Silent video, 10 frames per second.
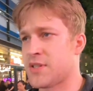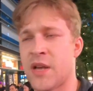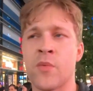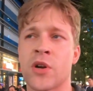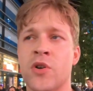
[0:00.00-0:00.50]

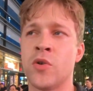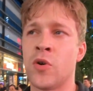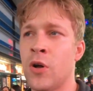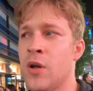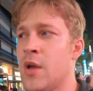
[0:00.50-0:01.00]
and we're
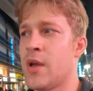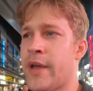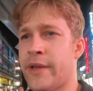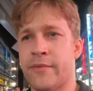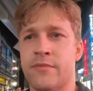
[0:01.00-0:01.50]
cool,
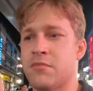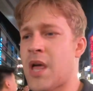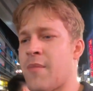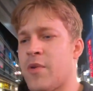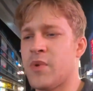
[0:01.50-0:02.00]
and
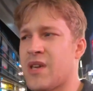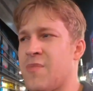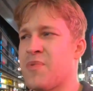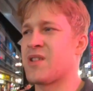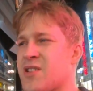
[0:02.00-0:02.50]
I mean, we
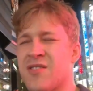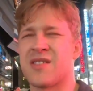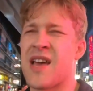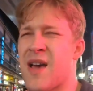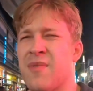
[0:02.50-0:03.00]
keep in touch all the
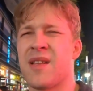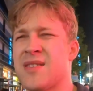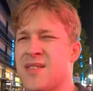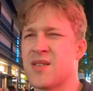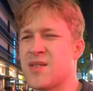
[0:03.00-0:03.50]
time, and
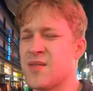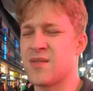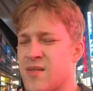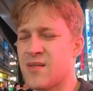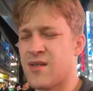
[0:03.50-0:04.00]

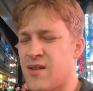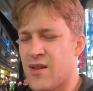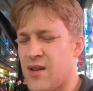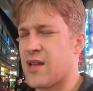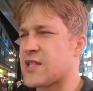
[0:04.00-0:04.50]

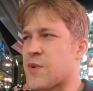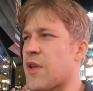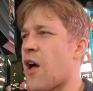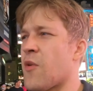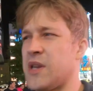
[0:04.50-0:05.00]
that's really
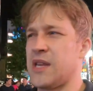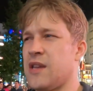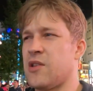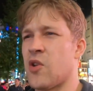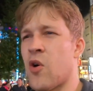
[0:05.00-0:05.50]
all we need,
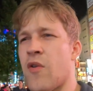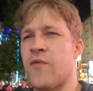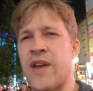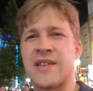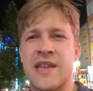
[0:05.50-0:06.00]
you know, a
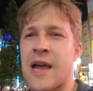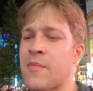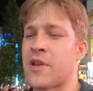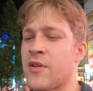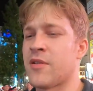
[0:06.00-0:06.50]
FaceTime
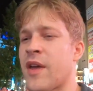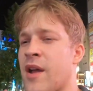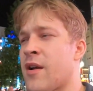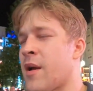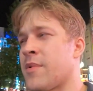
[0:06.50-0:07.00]
here or
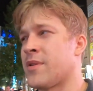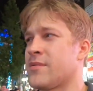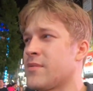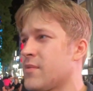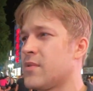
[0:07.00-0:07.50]
there. I mean,
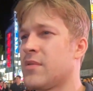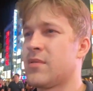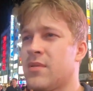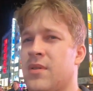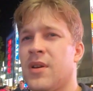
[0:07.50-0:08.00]

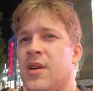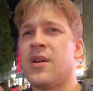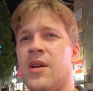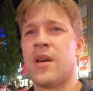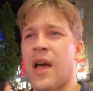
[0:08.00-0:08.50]

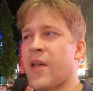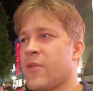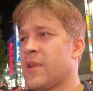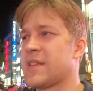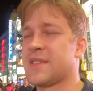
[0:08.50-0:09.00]
I
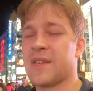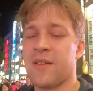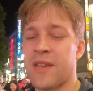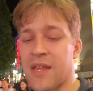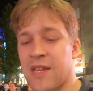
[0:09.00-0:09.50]
don't
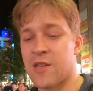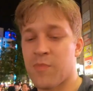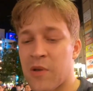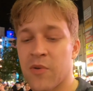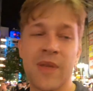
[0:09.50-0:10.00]
necessarily need to
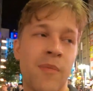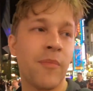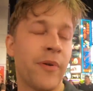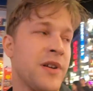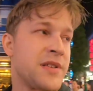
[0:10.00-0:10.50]
be with them in
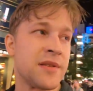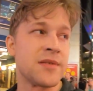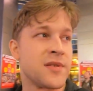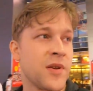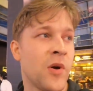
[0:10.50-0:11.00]
person,
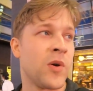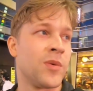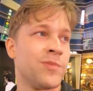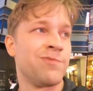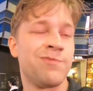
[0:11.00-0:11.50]
so
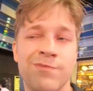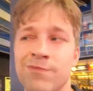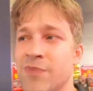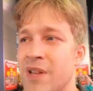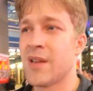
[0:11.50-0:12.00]

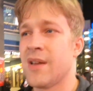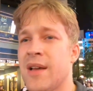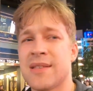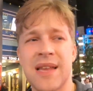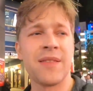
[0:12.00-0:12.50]

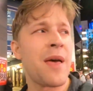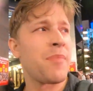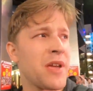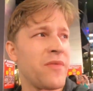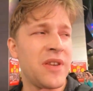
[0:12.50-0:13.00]
it's not that
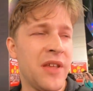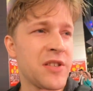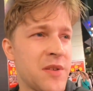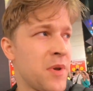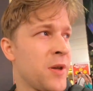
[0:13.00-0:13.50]
big of a deal
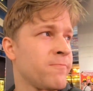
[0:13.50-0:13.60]
to me.